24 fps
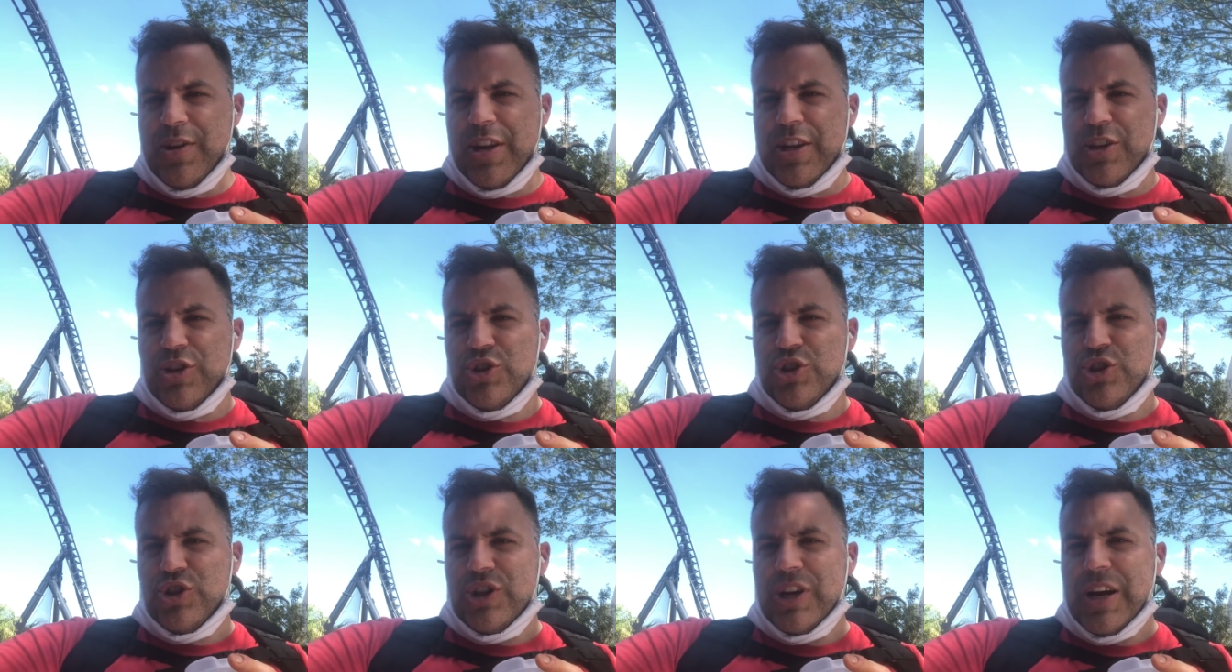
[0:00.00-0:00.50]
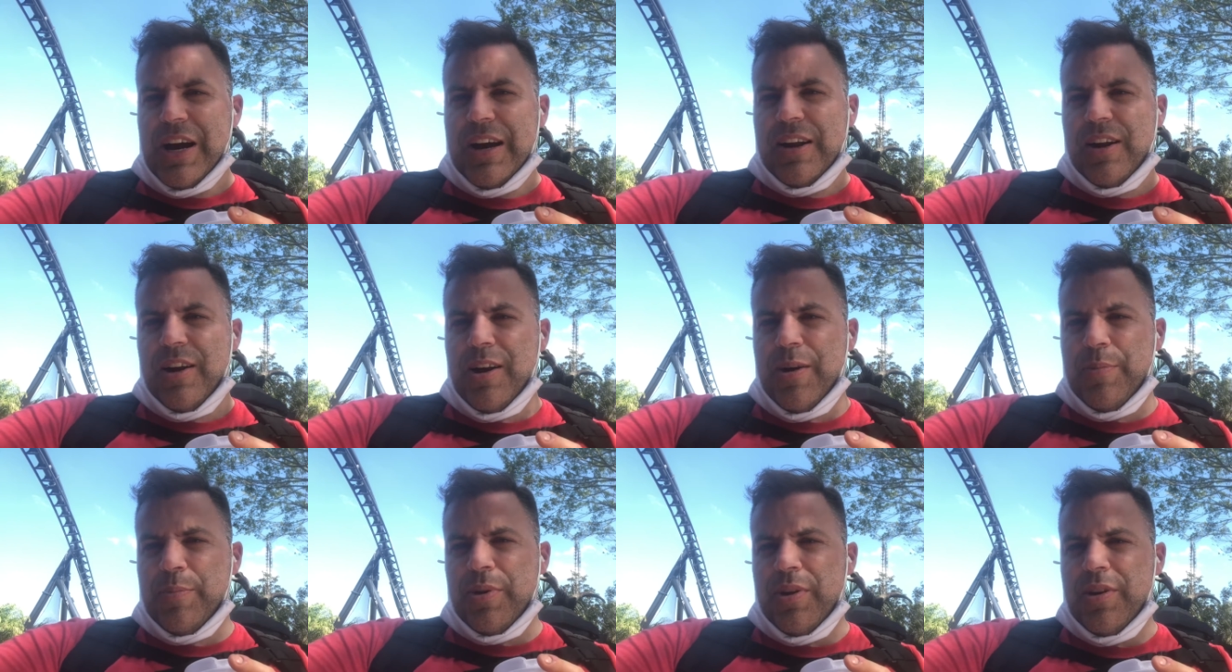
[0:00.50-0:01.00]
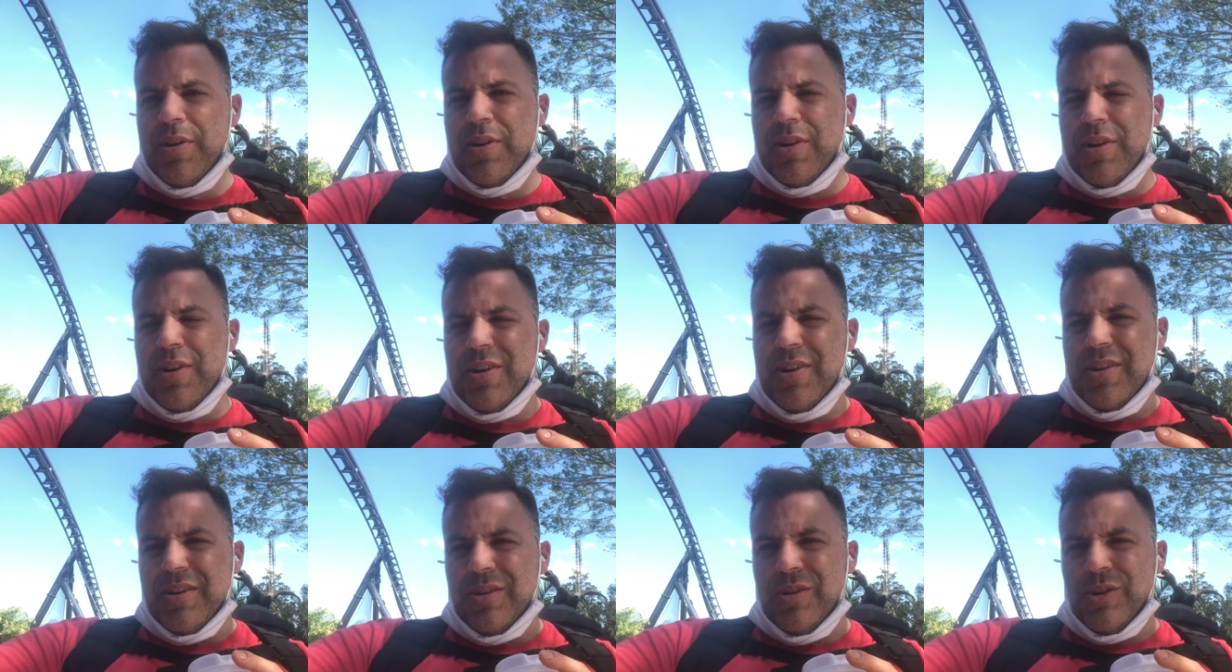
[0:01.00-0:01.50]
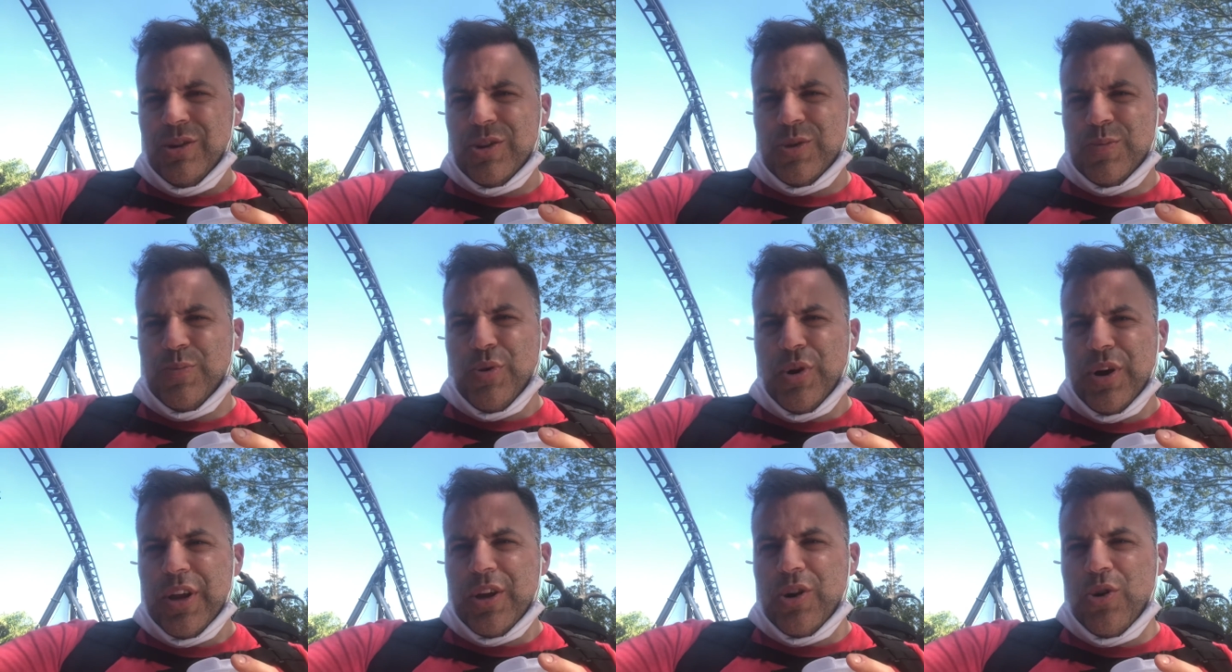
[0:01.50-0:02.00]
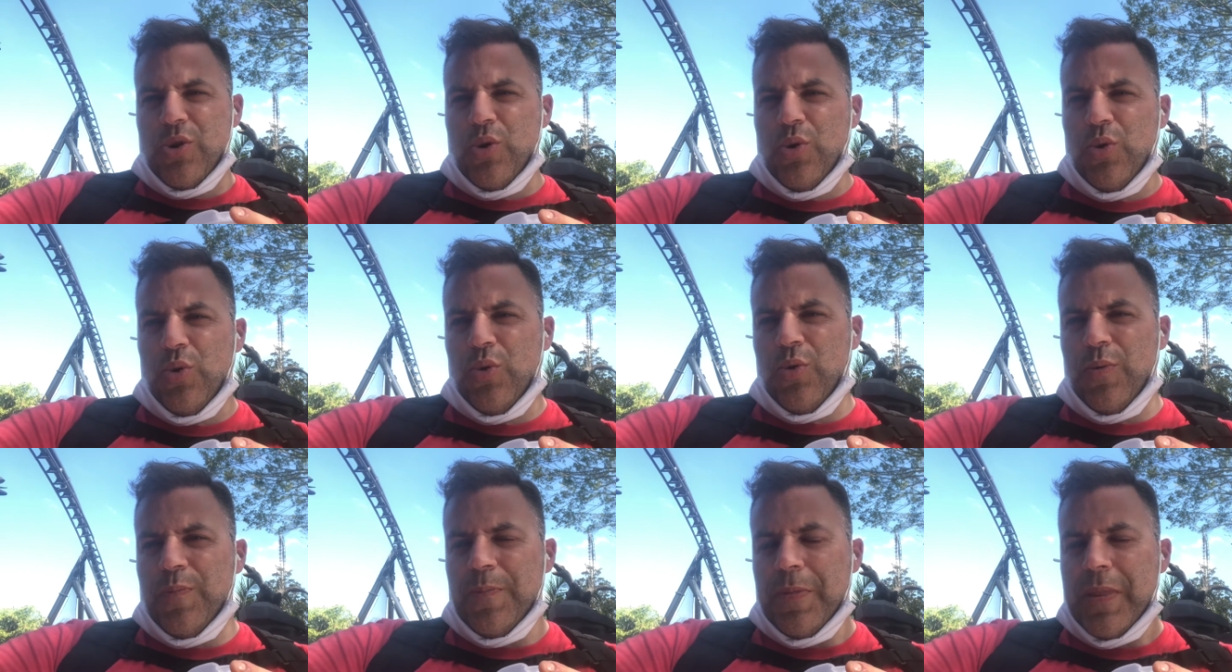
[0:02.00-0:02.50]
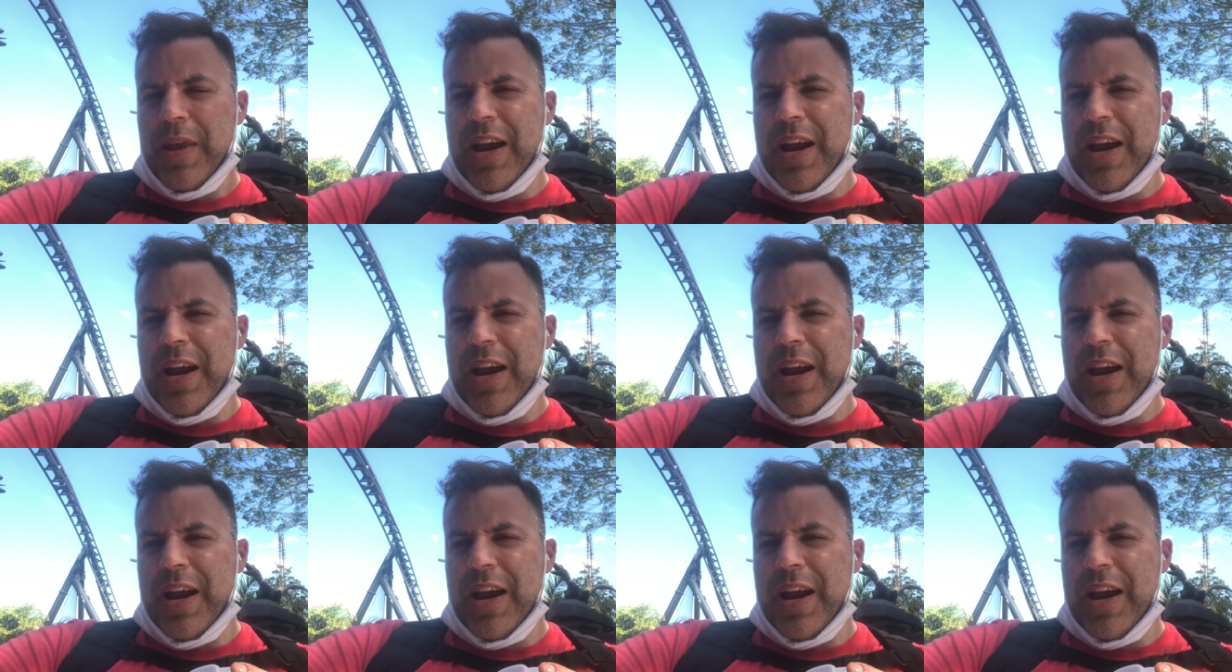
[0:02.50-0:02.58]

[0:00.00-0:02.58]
you get shot up looks pretty cool.